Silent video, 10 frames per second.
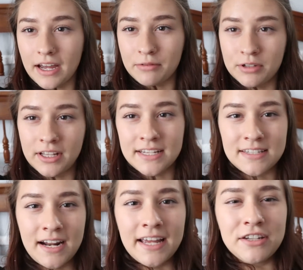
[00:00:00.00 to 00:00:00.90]
realized
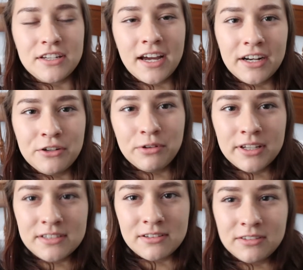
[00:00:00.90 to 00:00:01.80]
that I kind of do
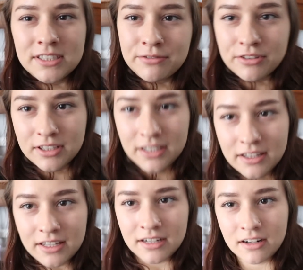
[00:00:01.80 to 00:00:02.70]
things a little differently
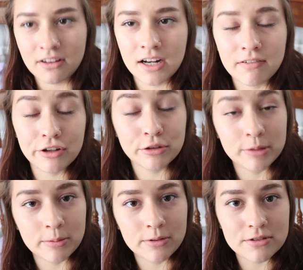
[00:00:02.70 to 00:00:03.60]
than a lot of other
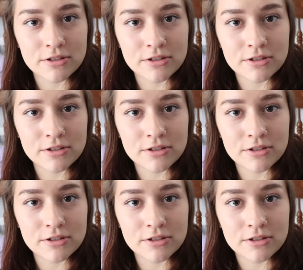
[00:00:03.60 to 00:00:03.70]
people.